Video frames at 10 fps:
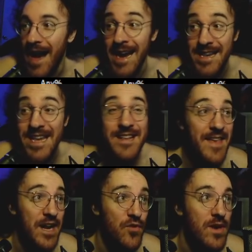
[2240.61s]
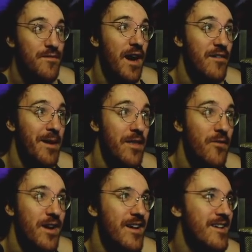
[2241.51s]
I needed that 25, by
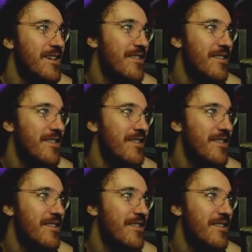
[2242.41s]
the way.